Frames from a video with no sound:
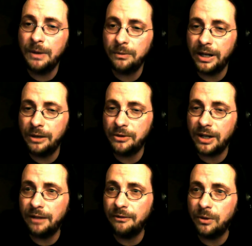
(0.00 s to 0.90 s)
radio
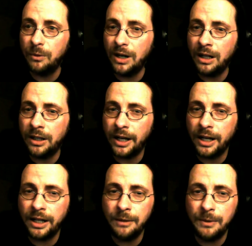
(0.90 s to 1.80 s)
silent for a while, and then
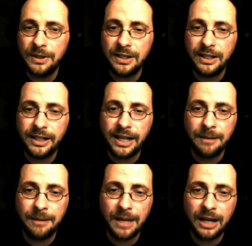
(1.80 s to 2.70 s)
he recently came
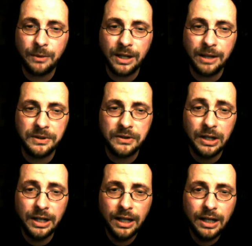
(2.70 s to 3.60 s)
back where he was
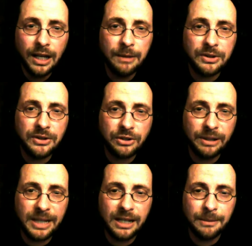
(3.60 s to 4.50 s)

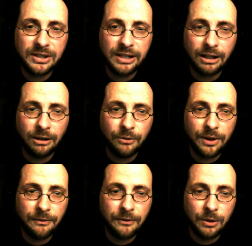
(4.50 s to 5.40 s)
streaming himself
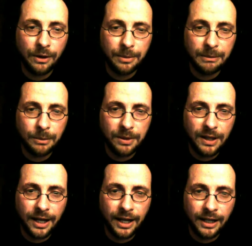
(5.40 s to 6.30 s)
with a few other people
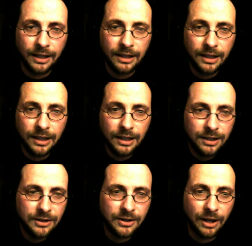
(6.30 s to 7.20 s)
playing
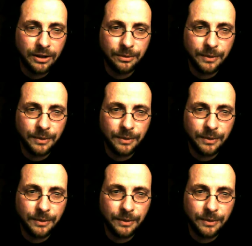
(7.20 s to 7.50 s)
just other